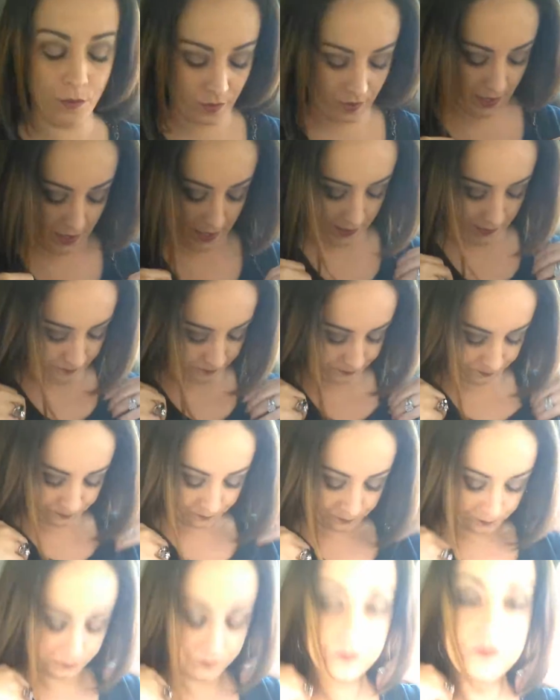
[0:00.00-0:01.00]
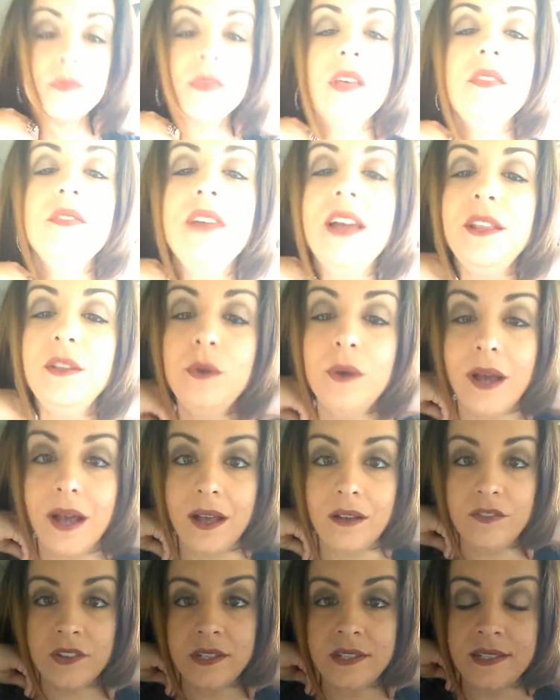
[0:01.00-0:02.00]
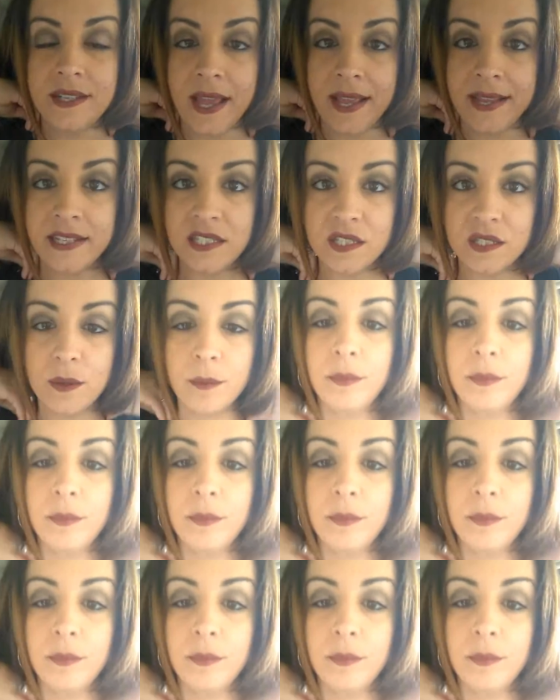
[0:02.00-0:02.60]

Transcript: one, then you have a nice